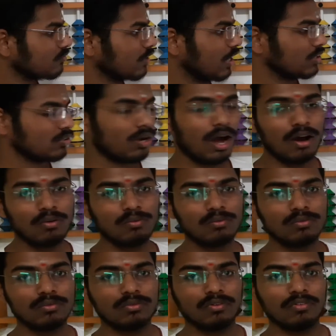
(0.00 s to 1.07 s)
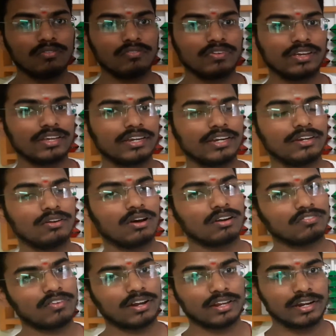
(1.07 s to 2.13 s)
so how we did not
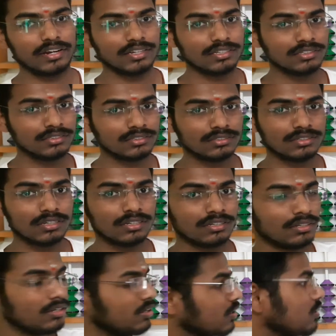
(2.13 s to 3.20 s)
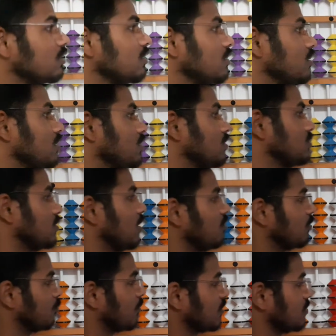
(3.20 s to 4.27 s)
forget is
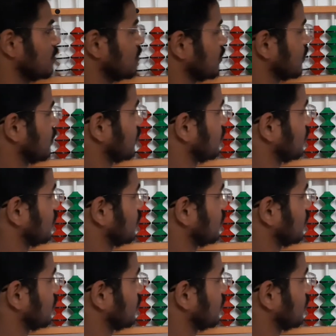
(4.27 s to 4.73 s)
solving puzzles.